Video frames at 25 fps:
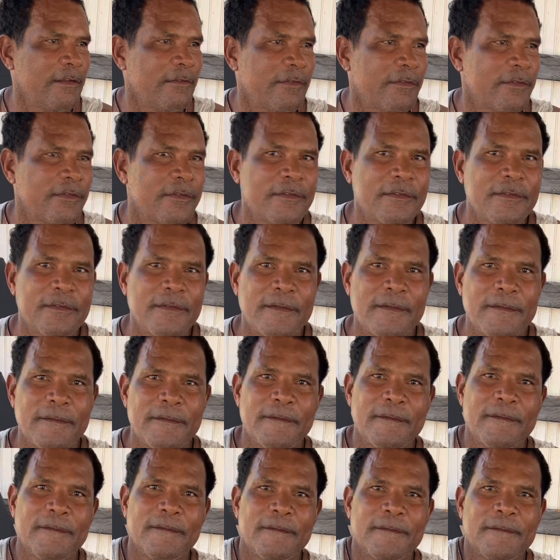is handed
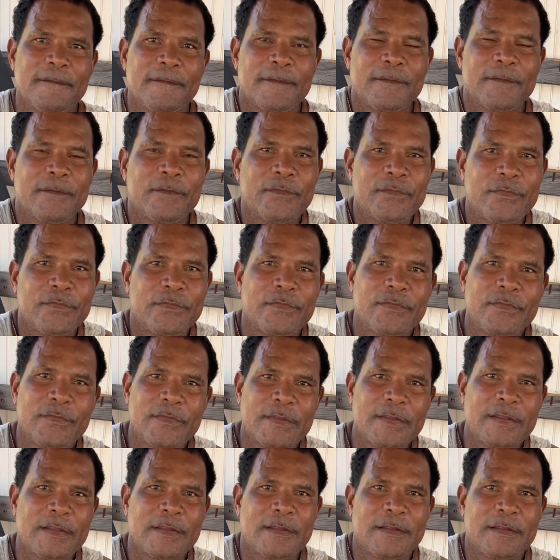down from
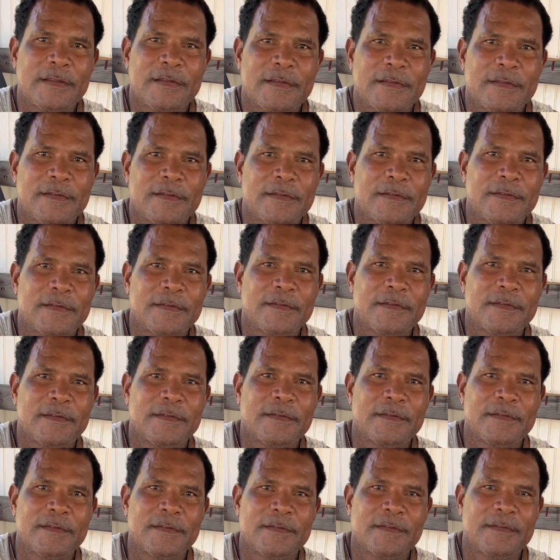mouth to mouth.
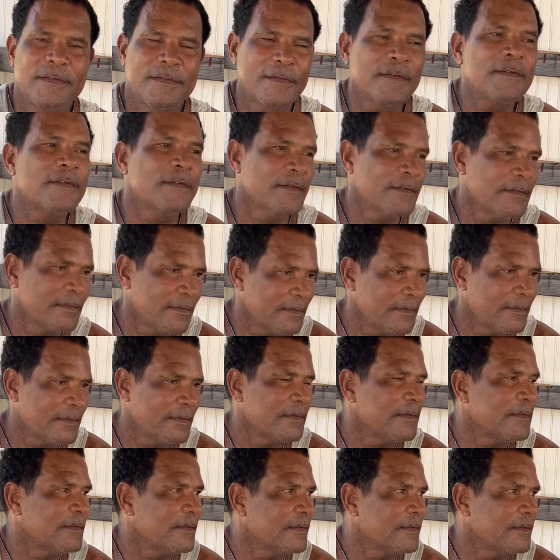This is
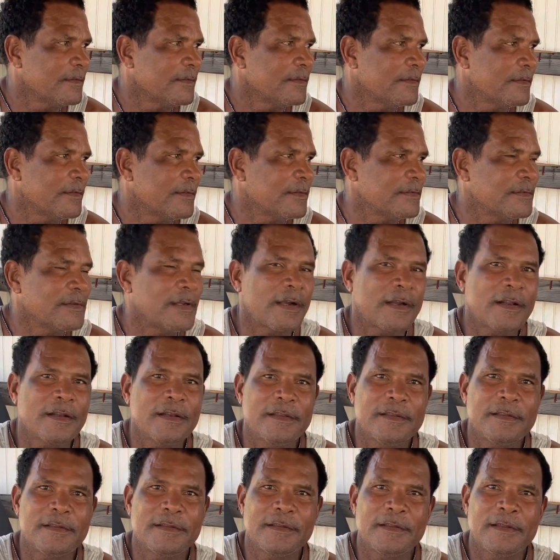how things
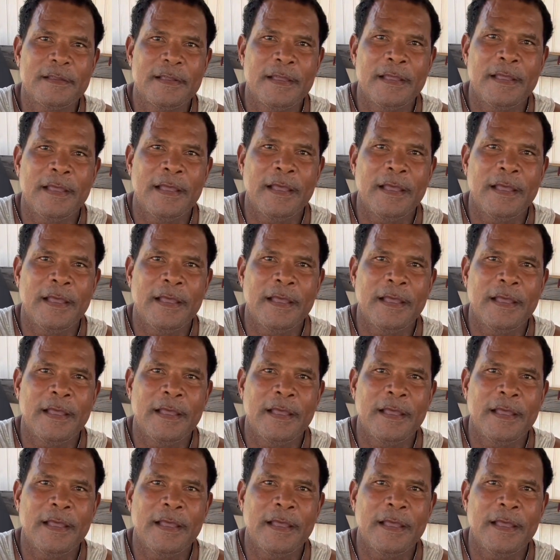were.